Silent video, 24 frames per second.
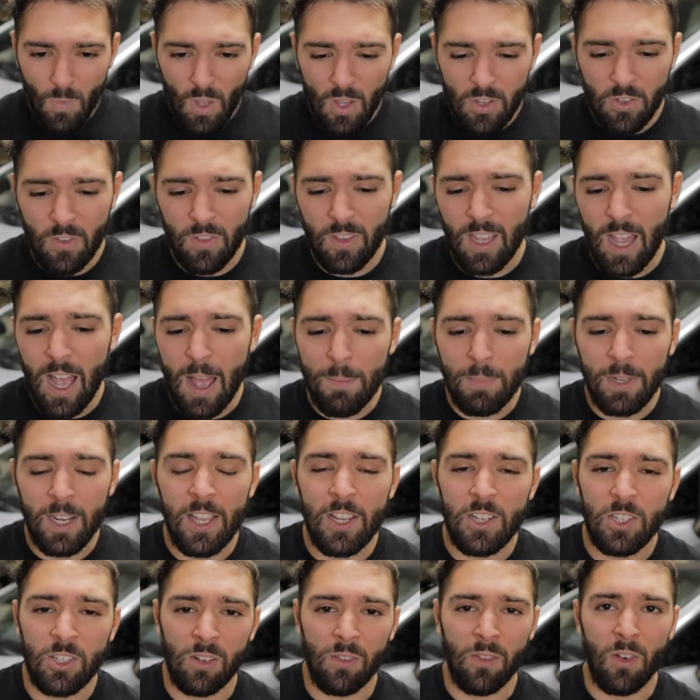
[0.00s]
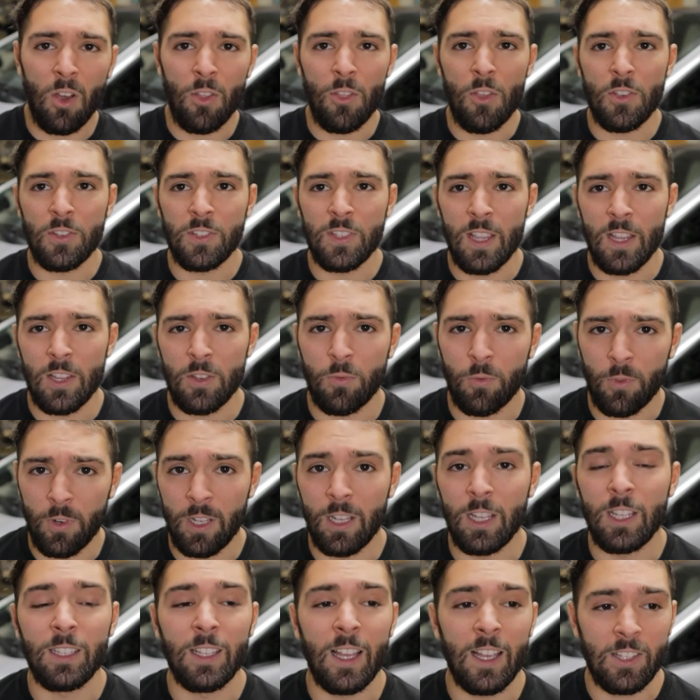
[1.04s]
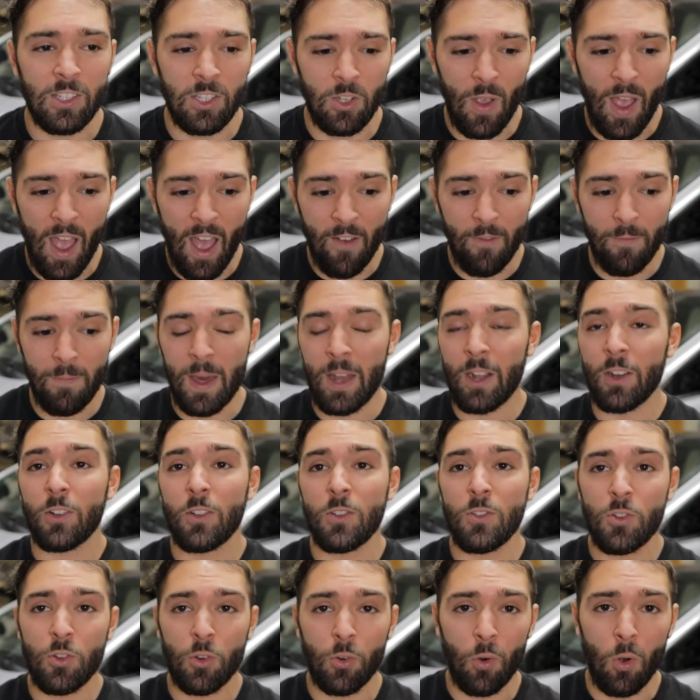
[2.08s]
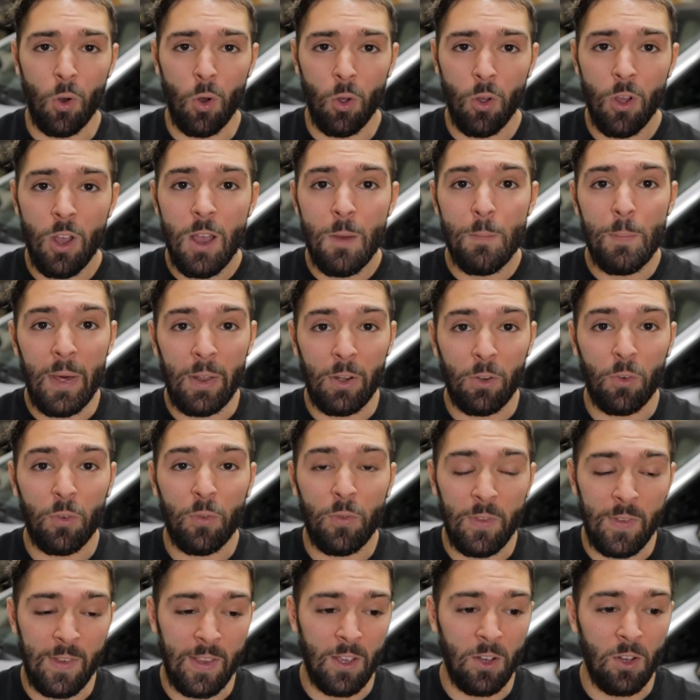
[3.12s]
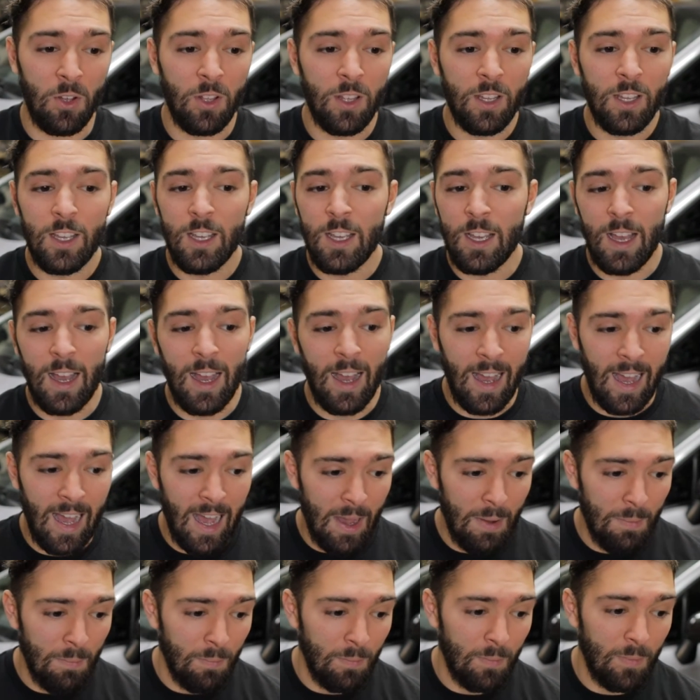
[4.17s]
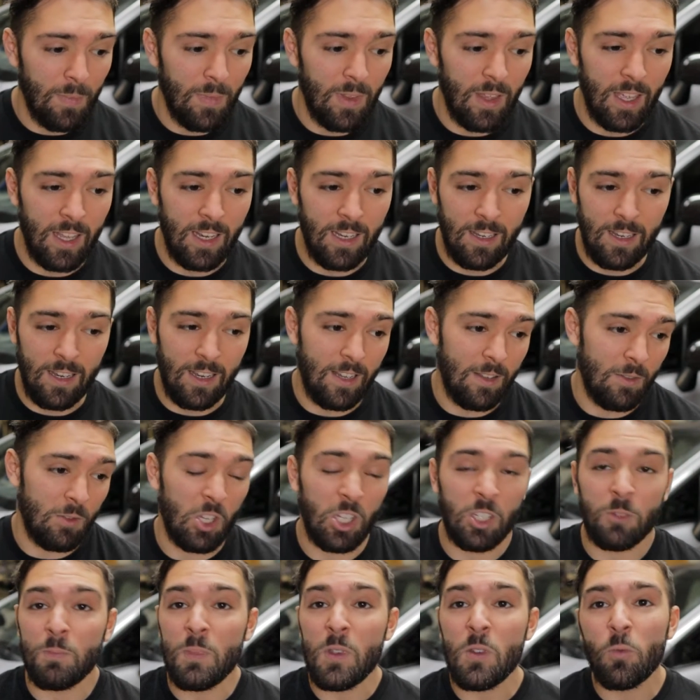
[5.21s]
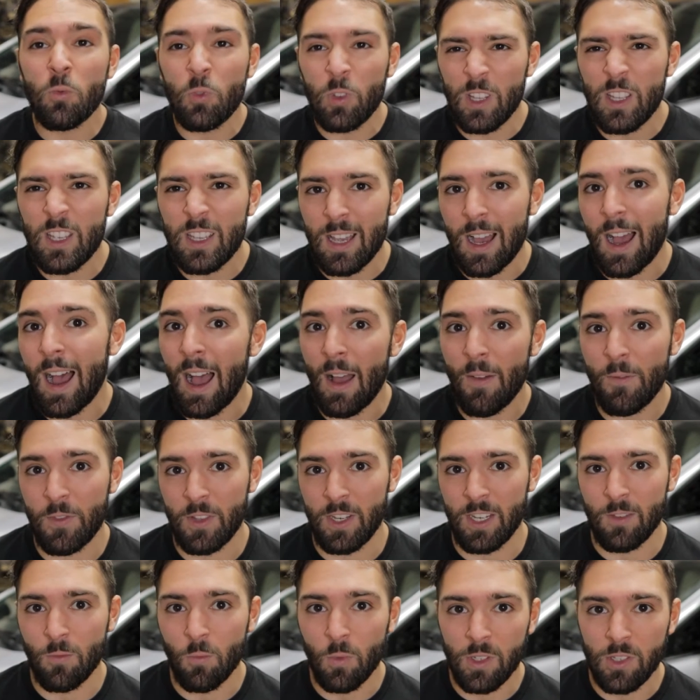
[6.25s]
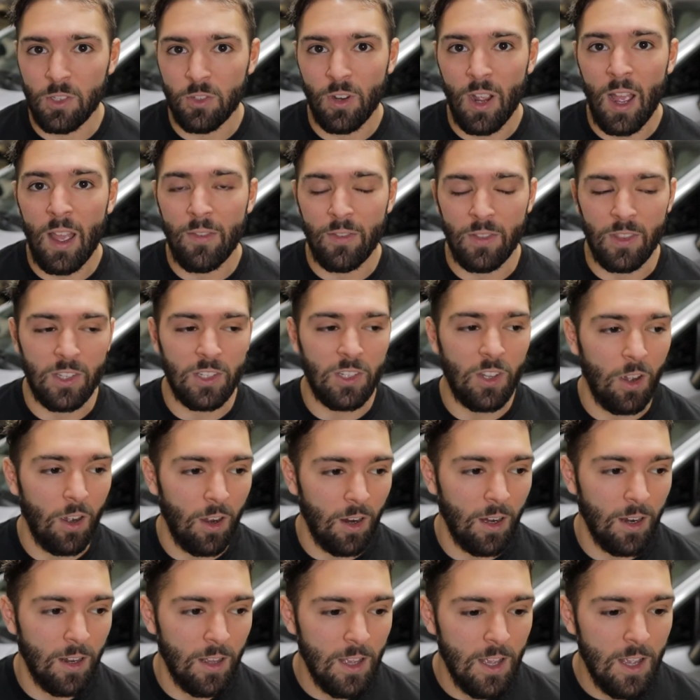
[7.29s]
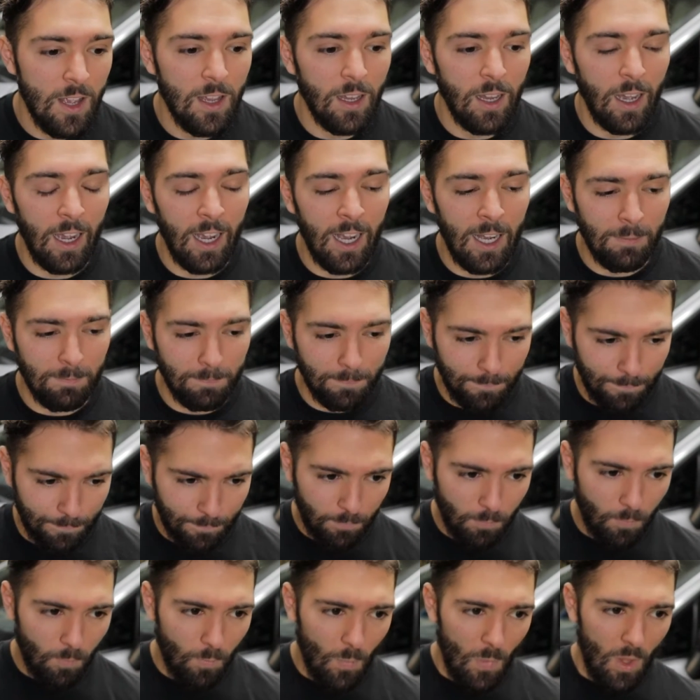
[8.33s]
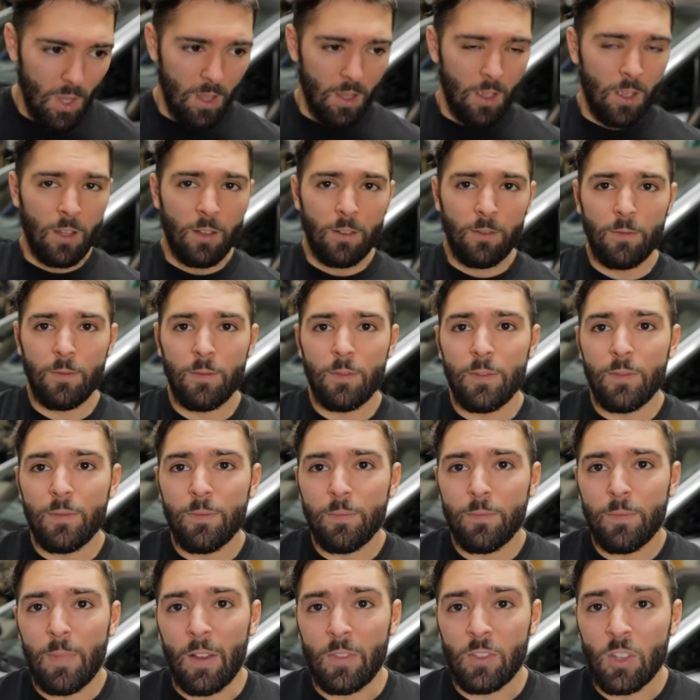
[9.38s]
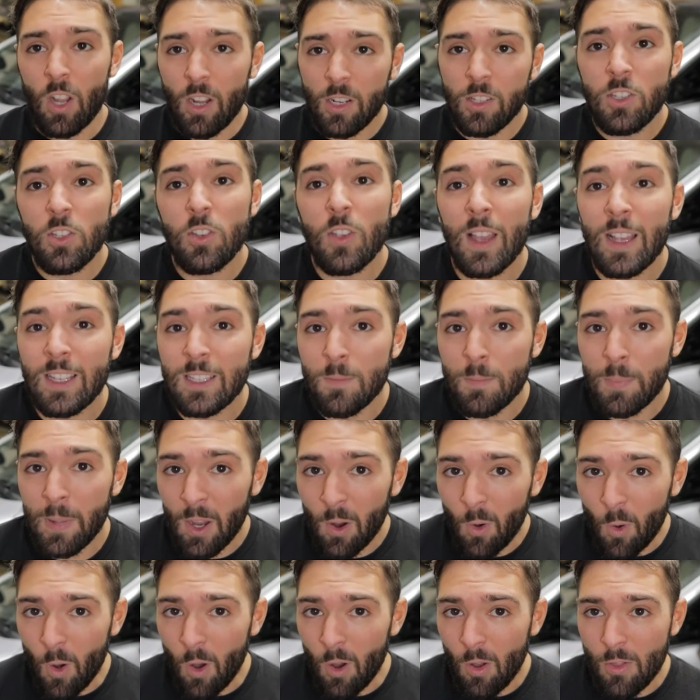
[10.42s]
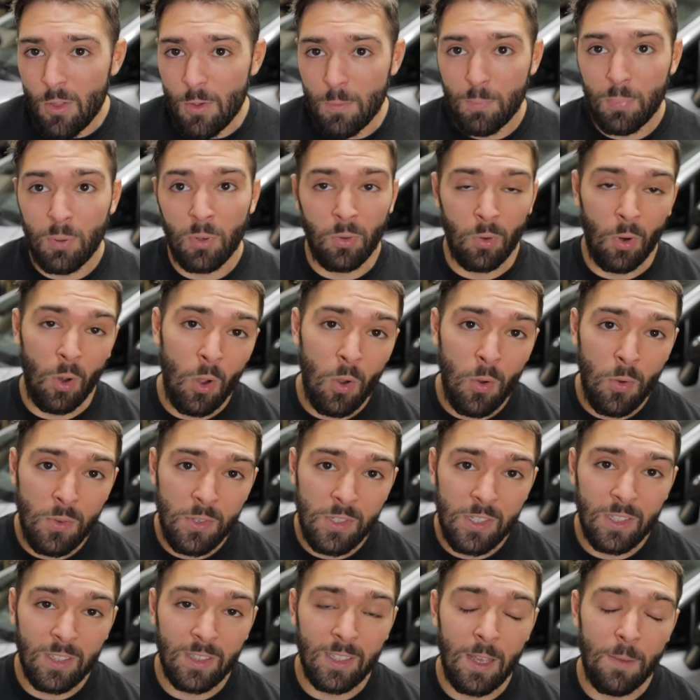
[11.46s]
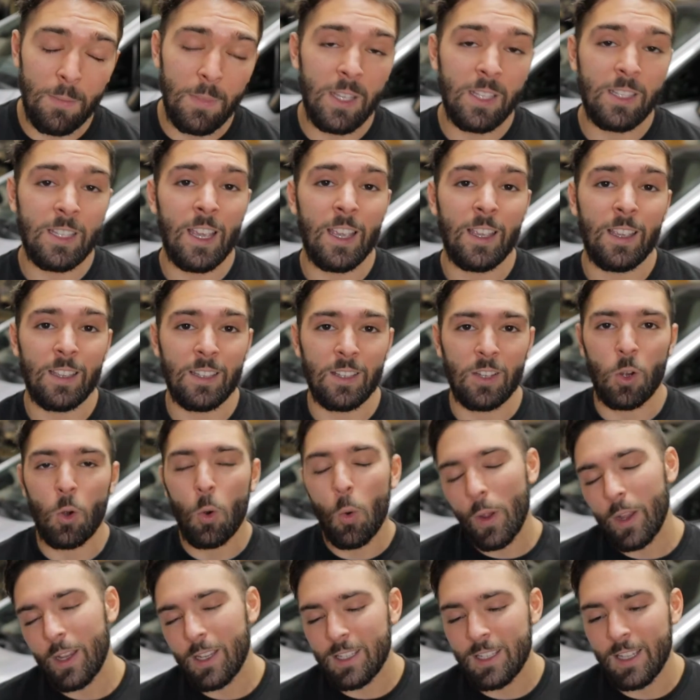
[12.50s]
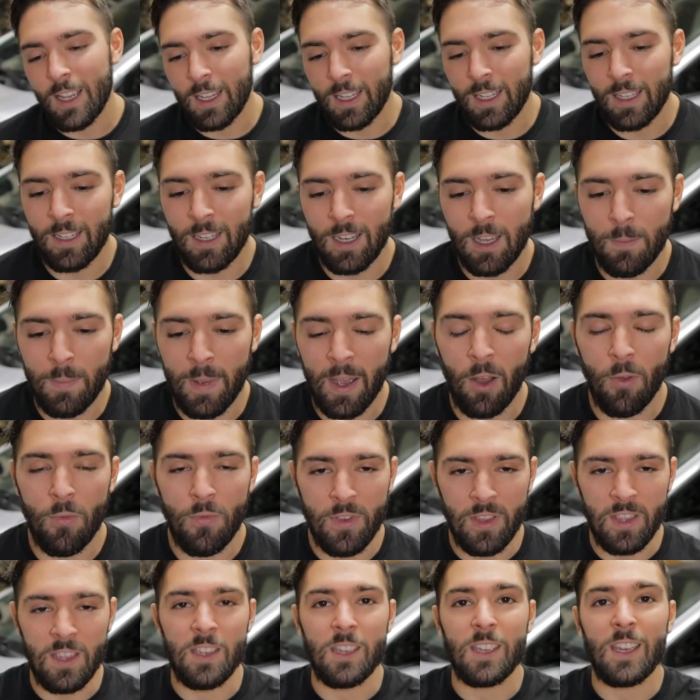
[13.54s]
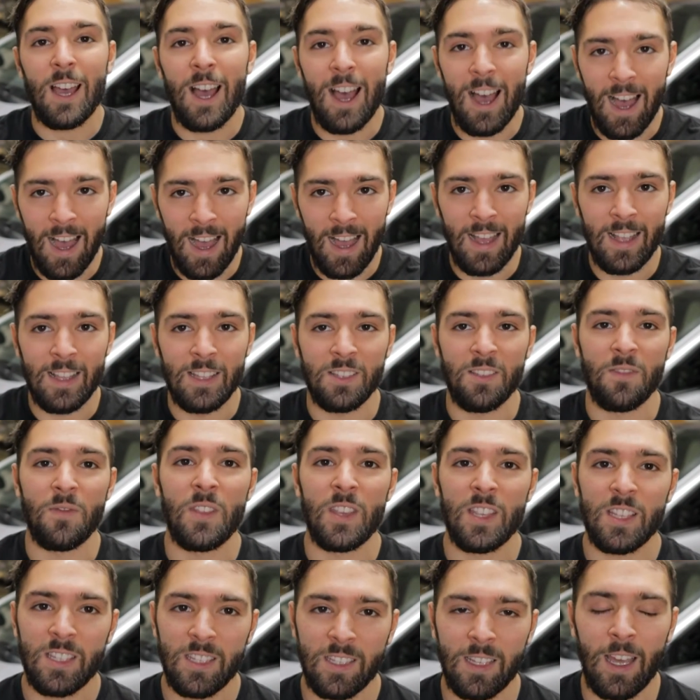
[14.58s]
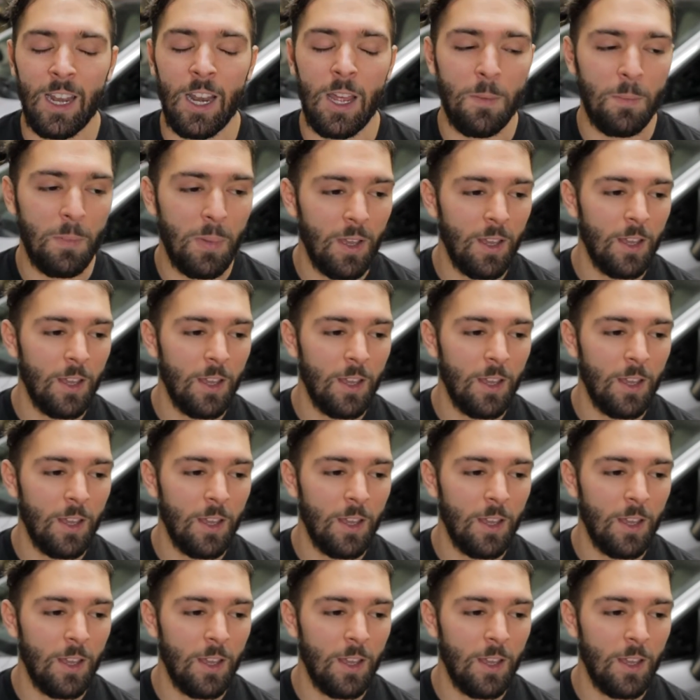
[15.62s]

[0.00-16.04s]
So the combination of all those things really lets you have better control, better feel, and just be really confident when driving this car. I've talked to you guys about all the pros. Let me take a quick second about the cons of this setup.